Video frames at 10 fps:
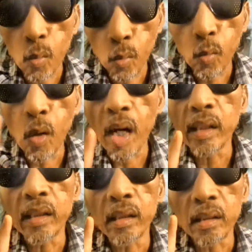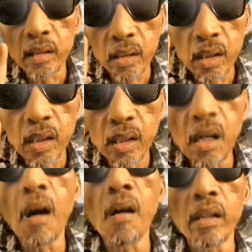one
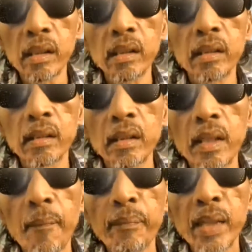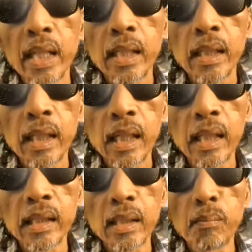God,
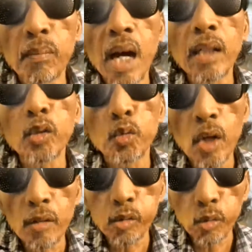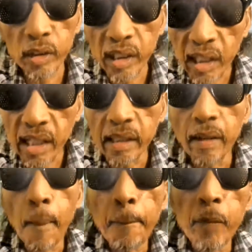as in Mark 12:29.